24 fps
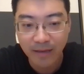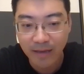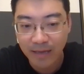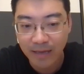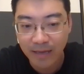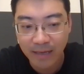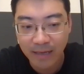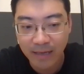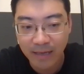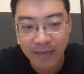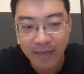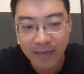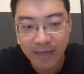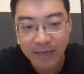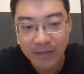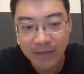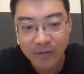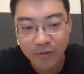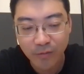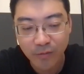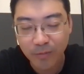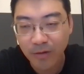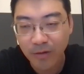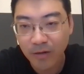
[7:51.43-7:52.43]
a
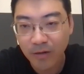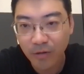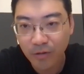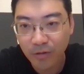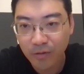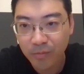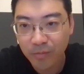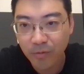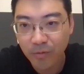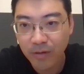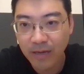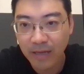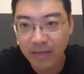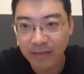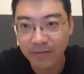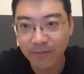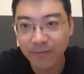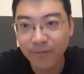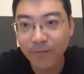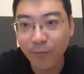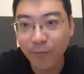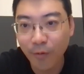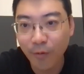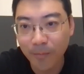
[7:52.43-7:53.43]
Jupyter Notebook kind
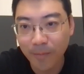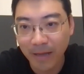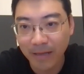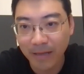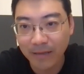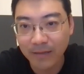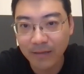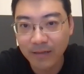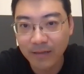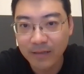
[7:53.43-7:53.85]
of format.